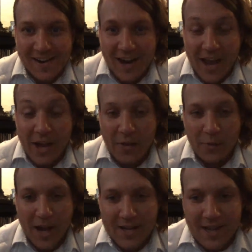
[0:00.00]
And
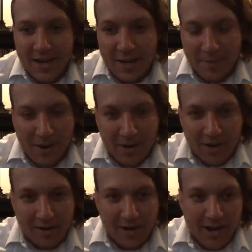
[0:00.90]
we're not talking about our
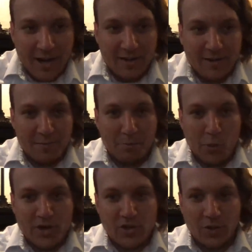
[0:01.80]
boy
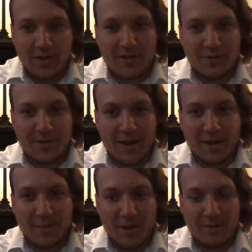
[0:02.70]
shorts. We're talking
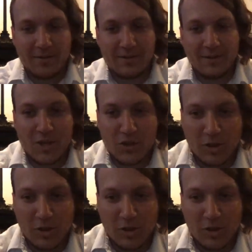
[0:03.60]
about digital.